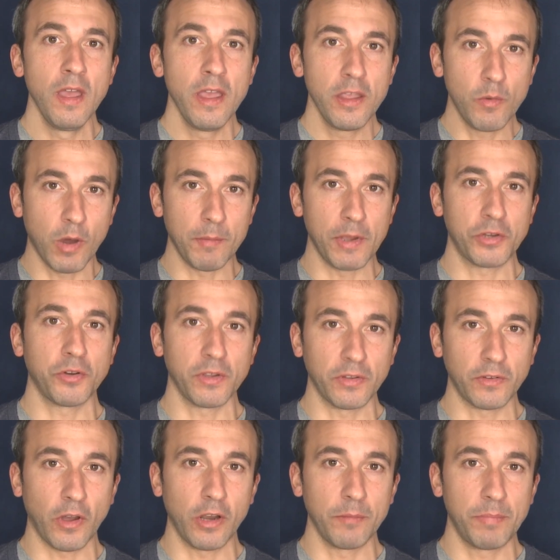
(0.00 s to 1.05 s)
You want to make sure your
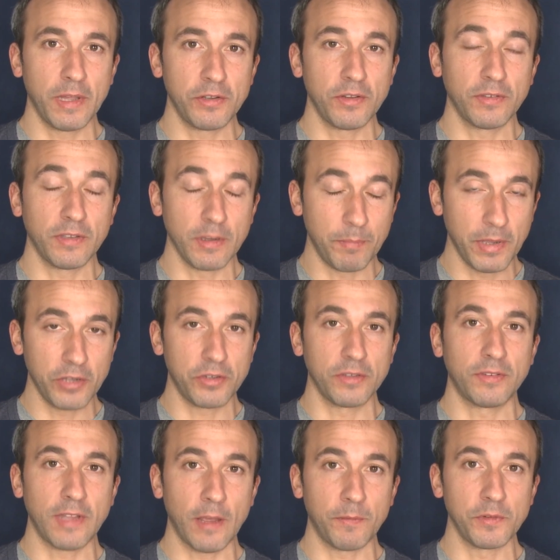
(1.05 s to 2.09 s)
starting pitchers and your pitching
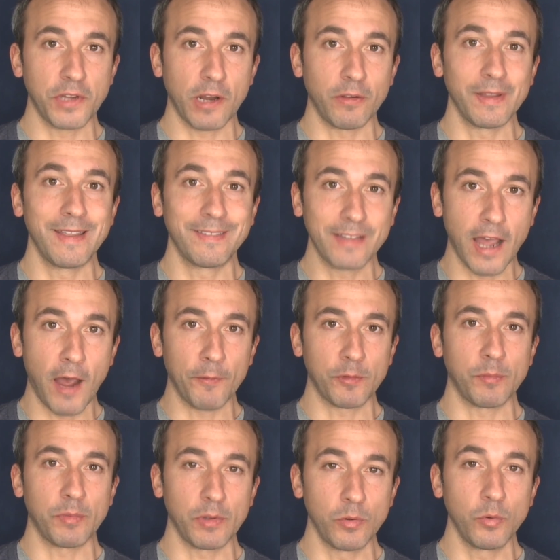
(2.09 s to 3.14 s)
staff in general is
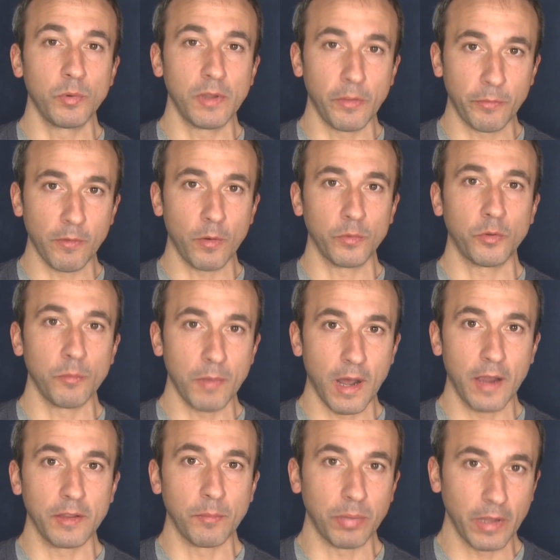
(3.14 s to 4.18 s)
comfortable who they're throwing to
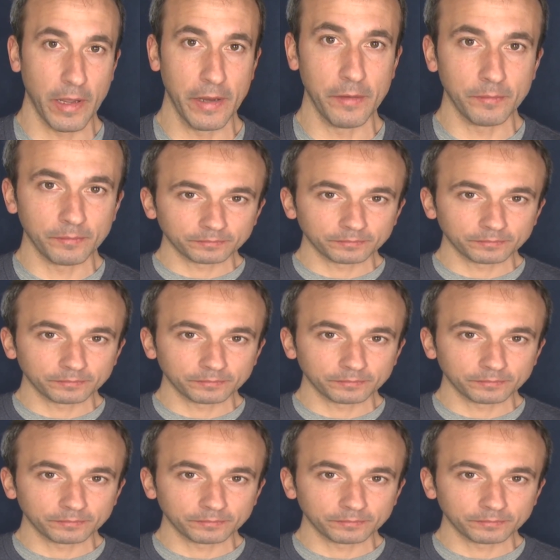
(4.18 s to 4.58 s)
behind the plate.